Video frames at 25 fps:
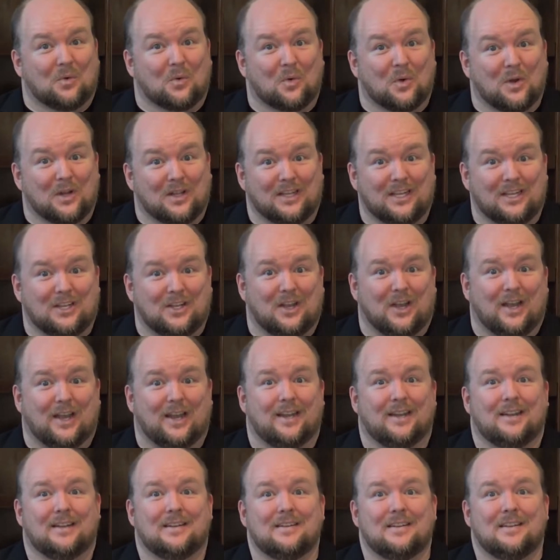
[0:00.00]
really
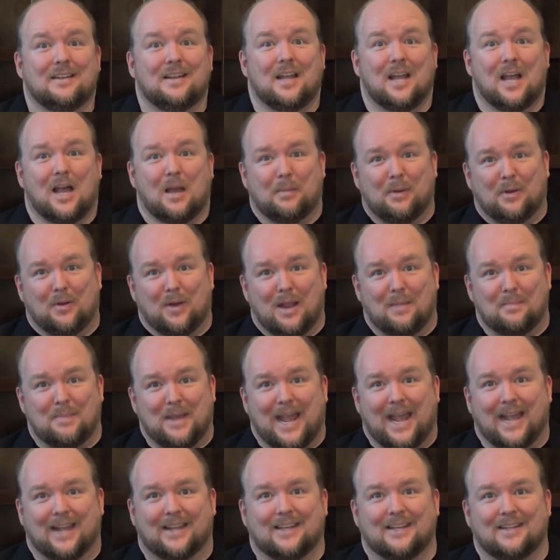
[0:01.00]
good. I'll be right
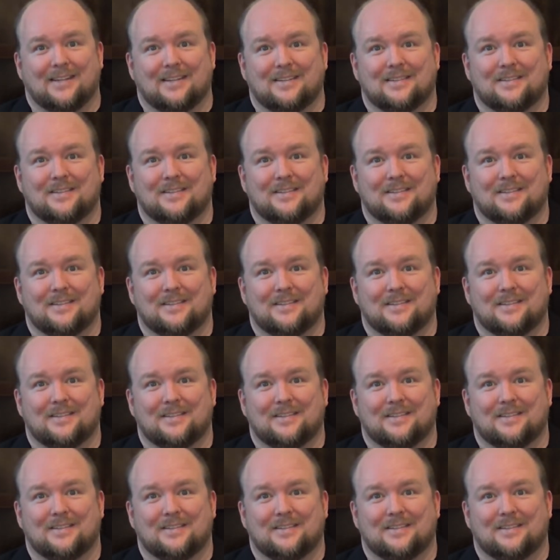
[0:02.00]
back.